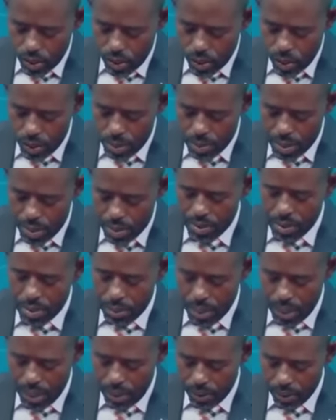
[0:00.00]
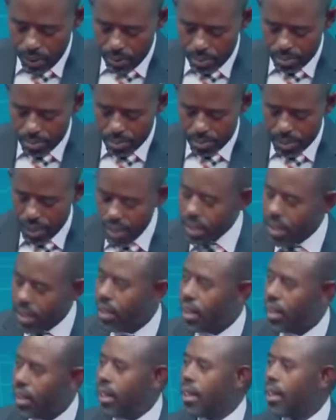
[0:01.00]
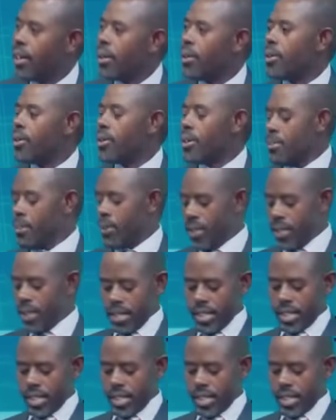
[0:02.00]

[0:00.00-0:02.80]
will believe them now? Honorable